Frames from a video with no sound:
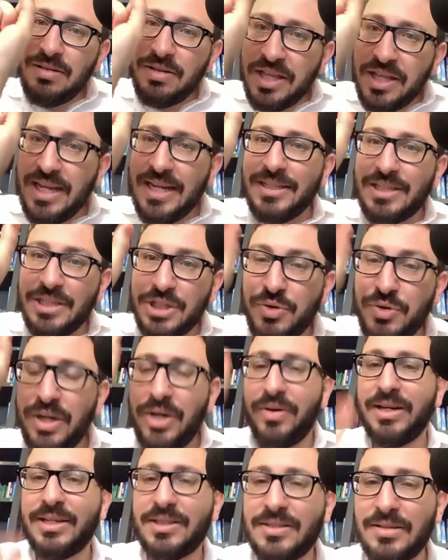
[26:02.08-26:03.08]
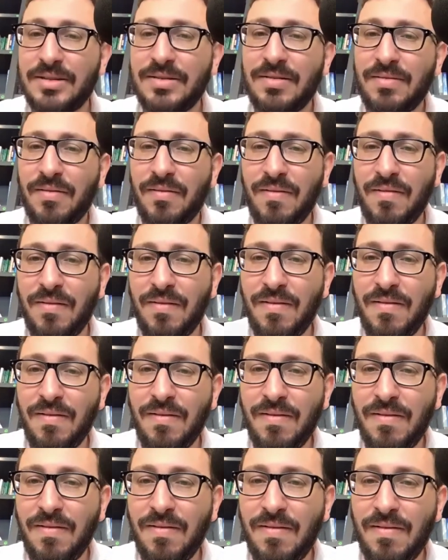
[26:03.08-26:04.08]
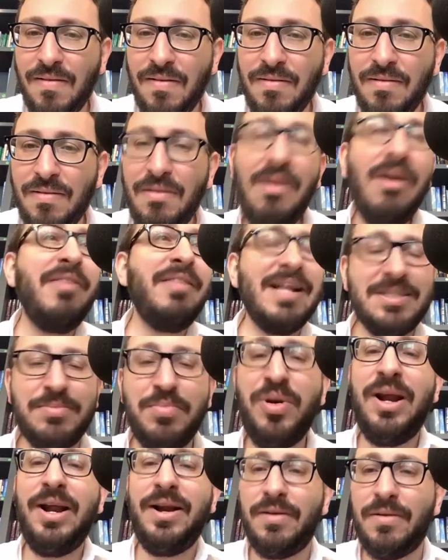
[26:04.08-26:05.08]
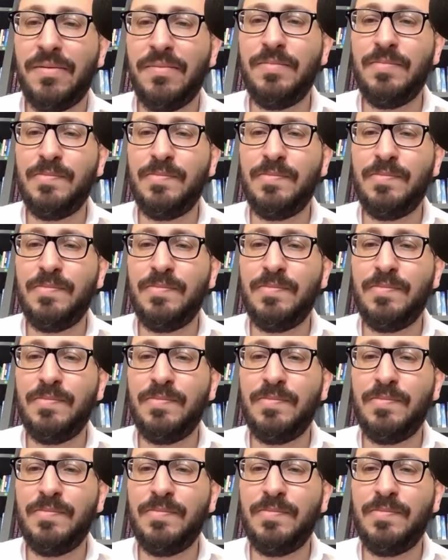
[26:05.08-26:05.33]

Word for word: thing to trigger it. And that's prayer.